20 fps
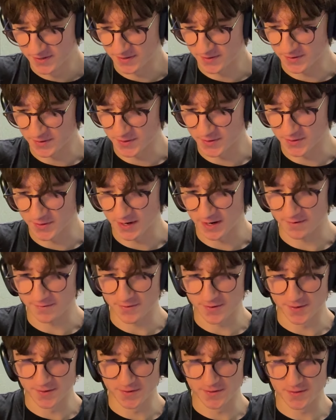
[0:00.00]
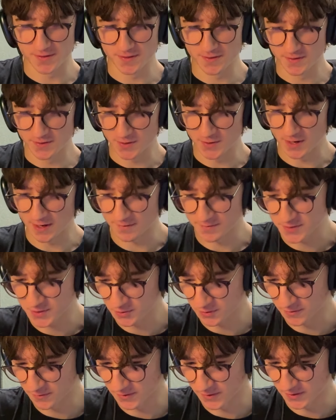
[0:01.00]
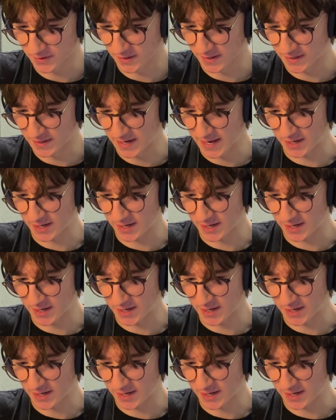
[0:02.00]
you have sort of an